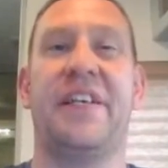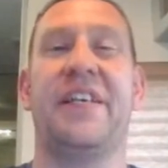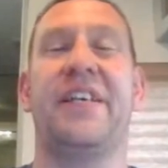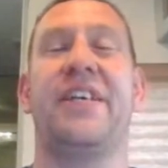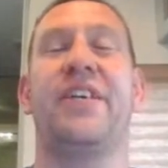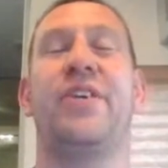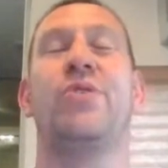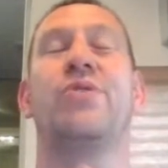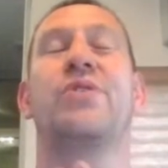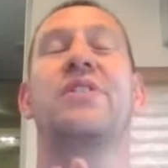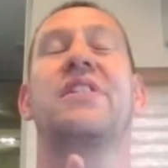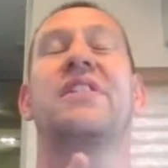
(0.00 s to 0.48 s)

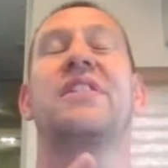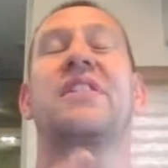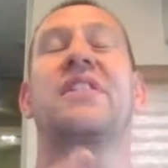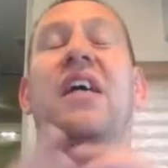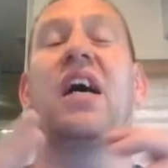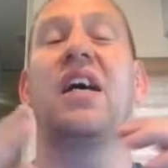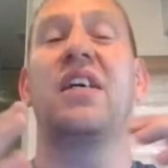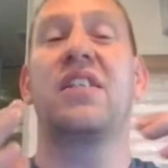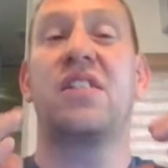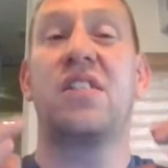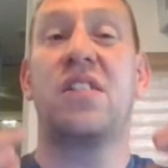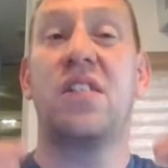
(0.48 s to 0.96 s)
it uses
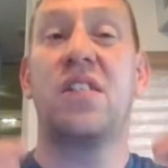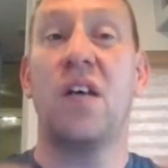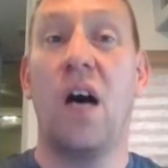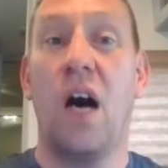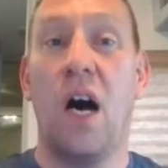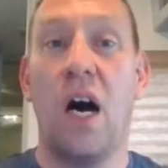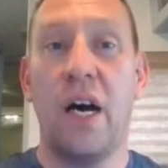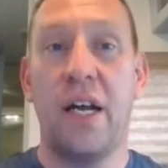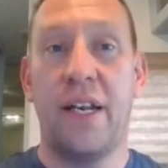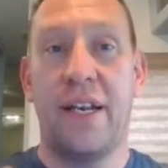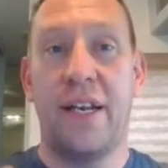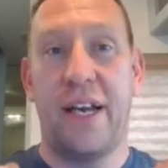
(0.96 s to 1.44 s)
a
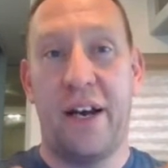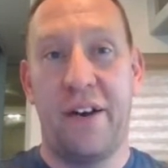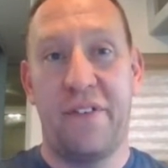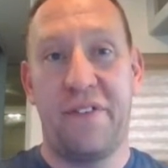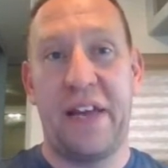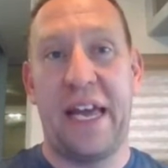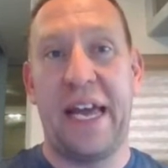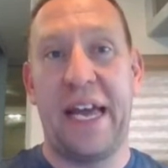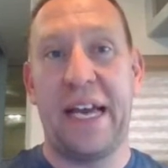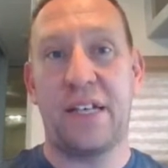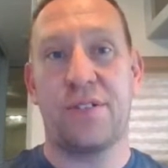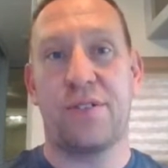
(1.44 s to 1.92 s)
ton
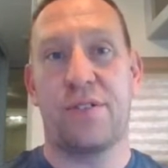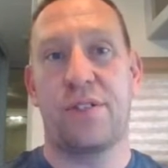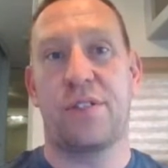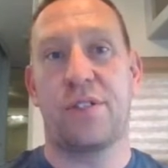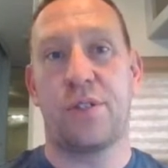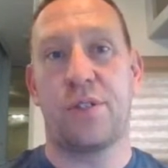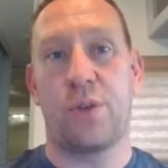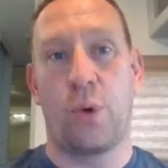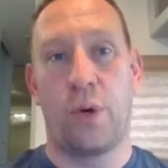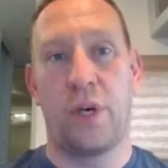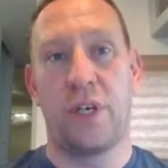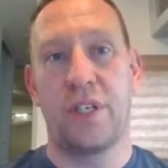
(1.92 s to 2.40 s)
of extra
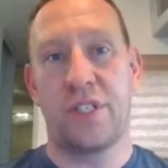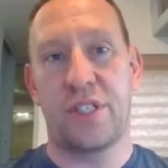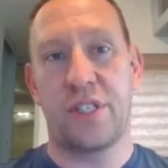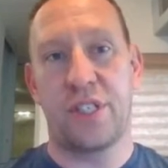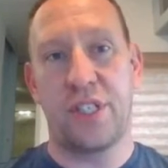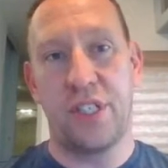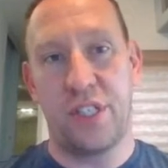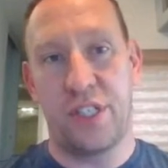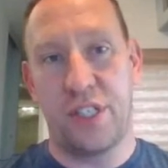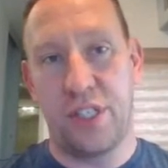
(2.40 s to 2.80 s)
storage